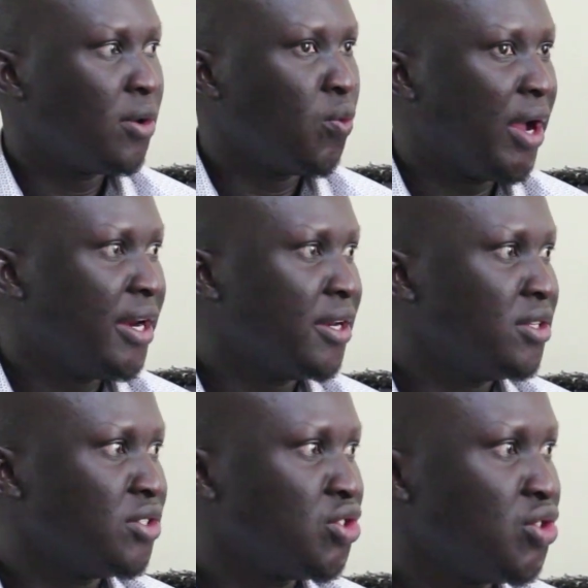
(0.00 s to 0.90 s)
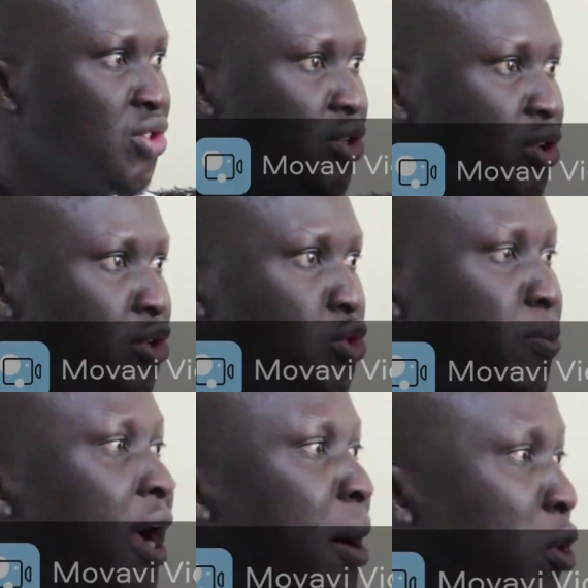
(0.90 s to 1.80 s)
when you
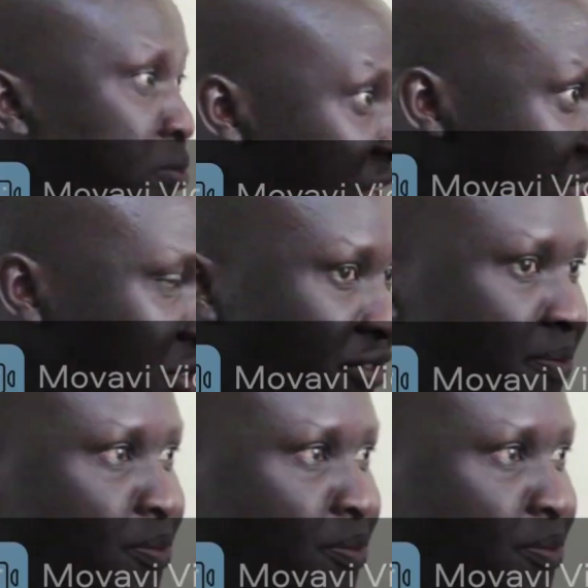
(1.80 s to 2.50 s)
become objective,